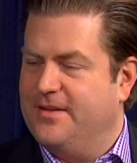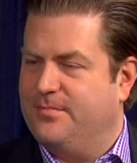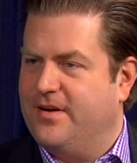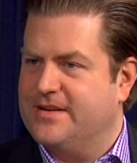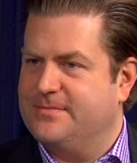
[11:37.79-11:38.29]
The
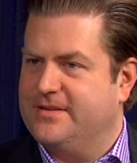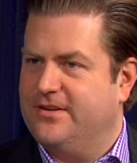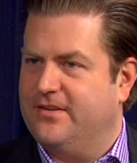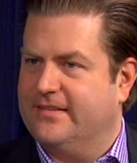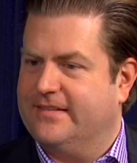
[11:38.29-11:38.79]
press
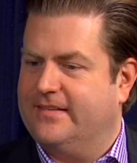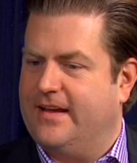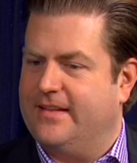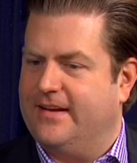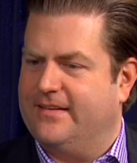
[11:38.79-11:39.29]
materials
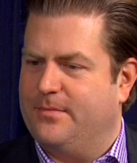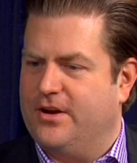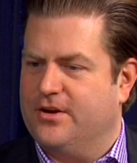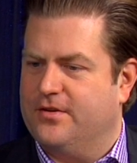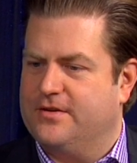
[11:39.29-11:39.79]
say that it's
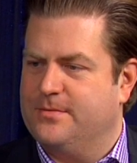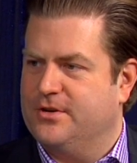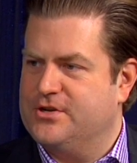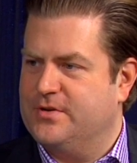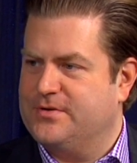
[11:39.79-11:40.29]
about your
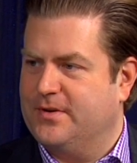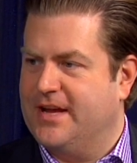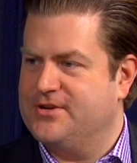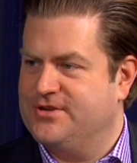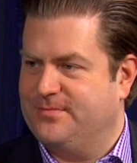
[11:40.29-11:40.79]
tumultuous
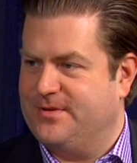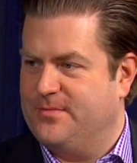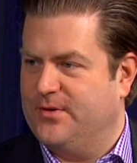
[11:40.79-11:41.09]
relationship with